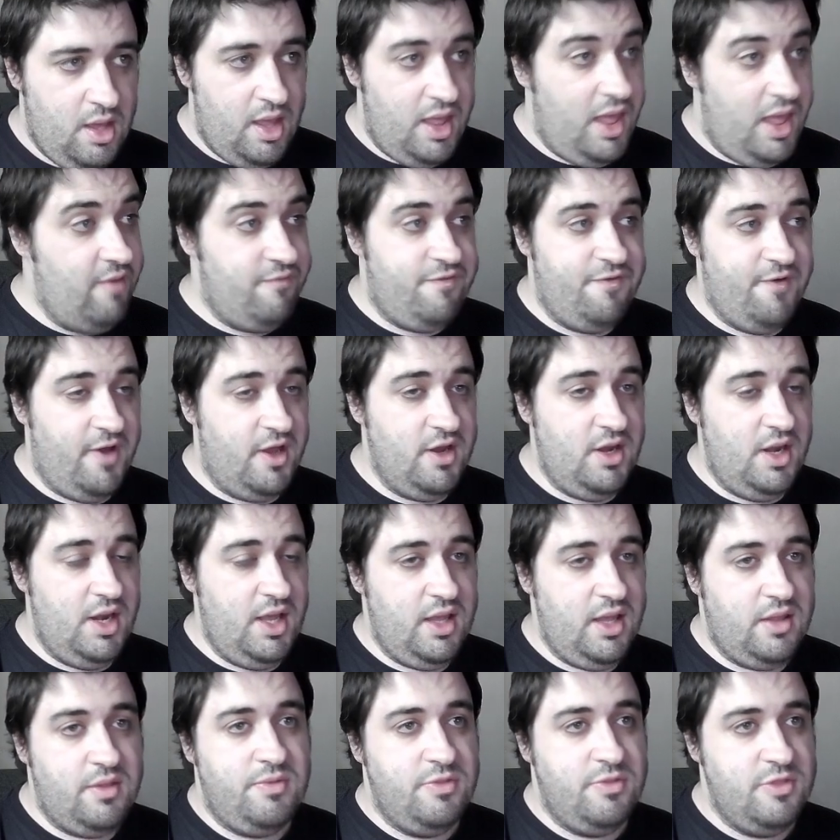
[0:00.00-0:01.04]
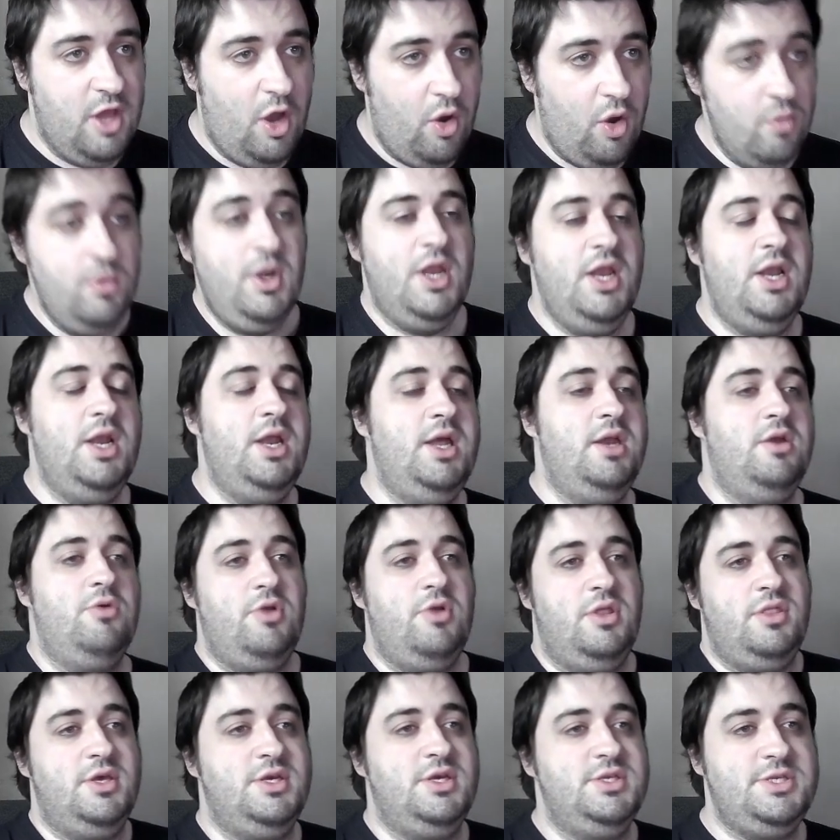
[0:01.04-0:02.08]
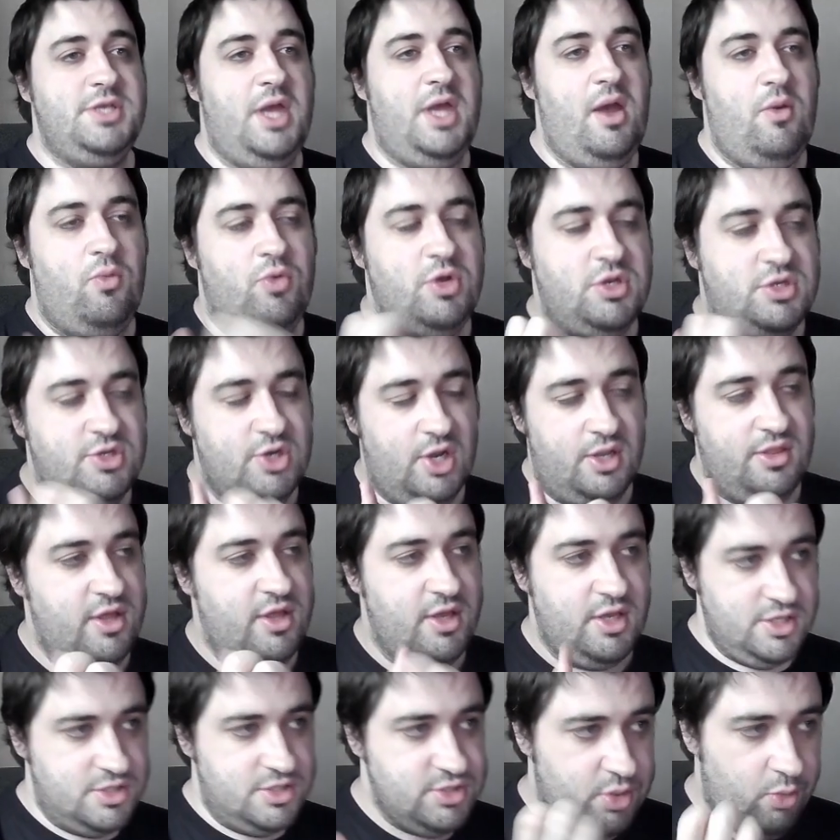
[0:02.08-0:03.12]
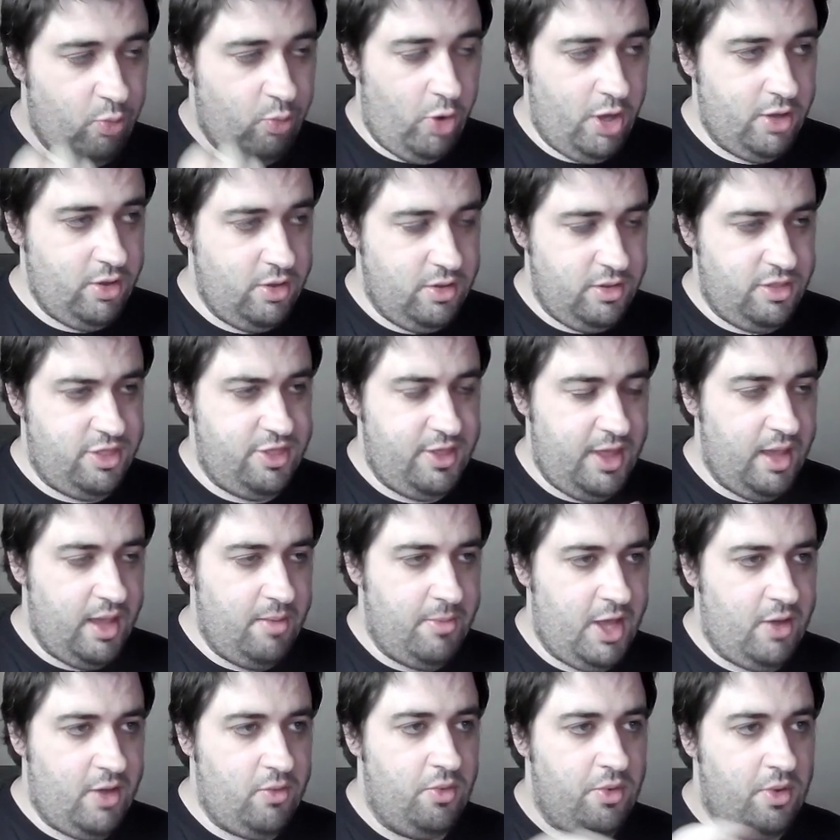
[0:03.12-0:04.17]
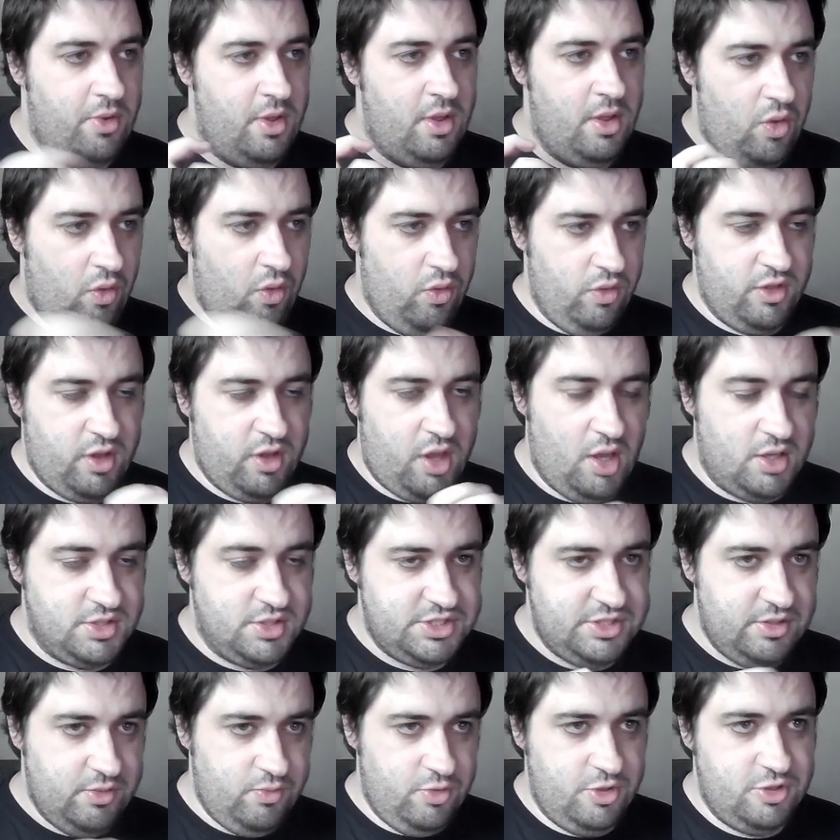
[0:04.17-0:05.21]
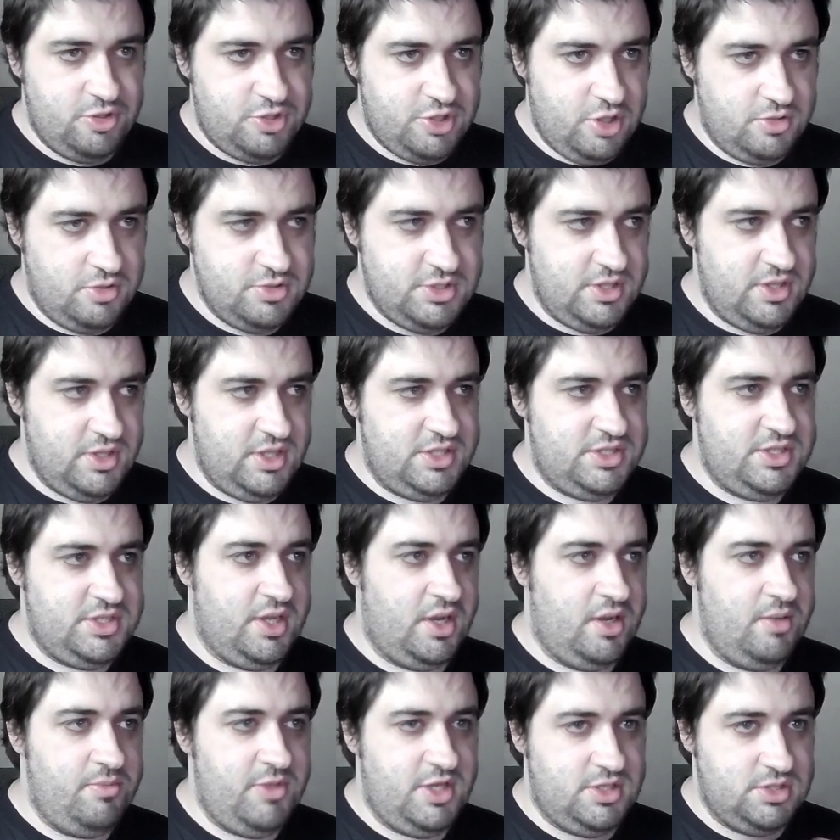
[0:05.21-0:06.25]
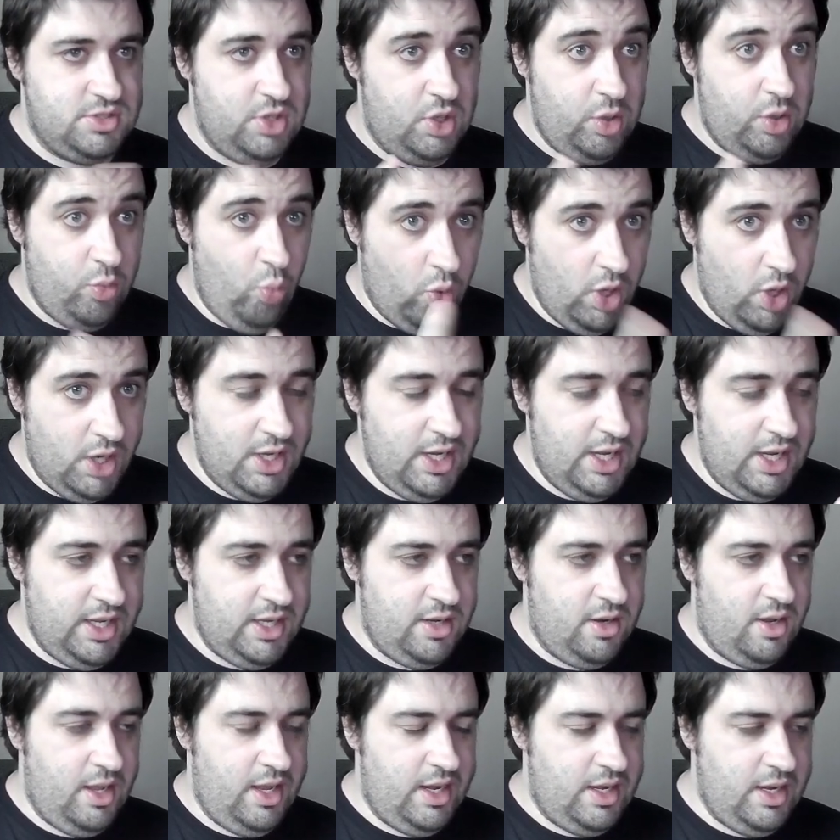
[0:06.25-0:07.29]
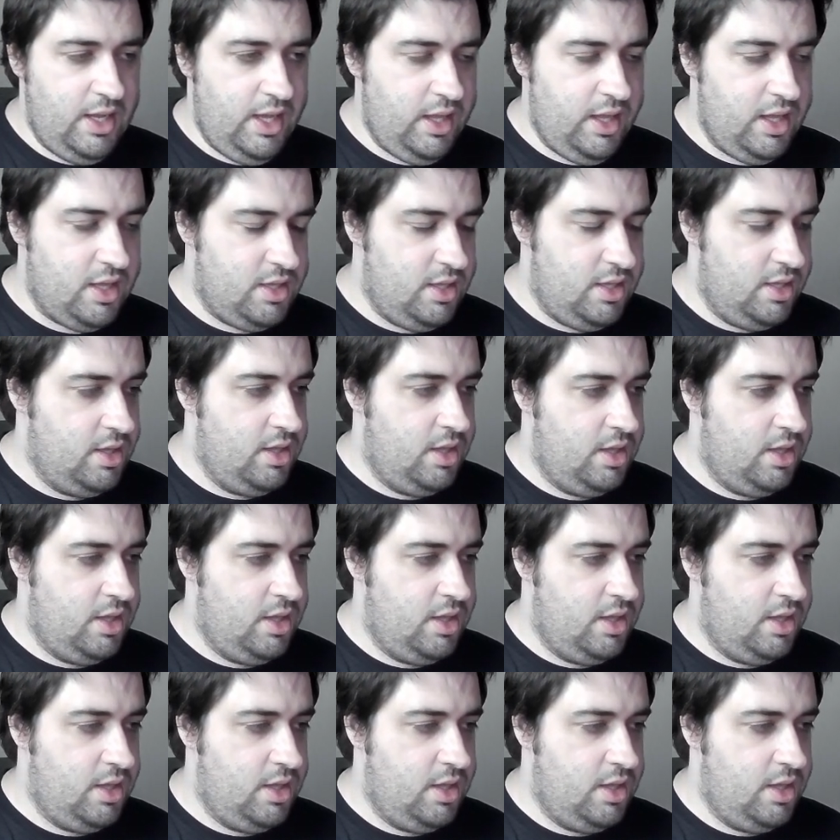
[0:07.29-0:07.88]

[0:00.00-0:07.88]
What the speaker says: And finally, the only leader in this set, which I think is the one good thing about all the cards that were chosen this time, there's only one leader in here.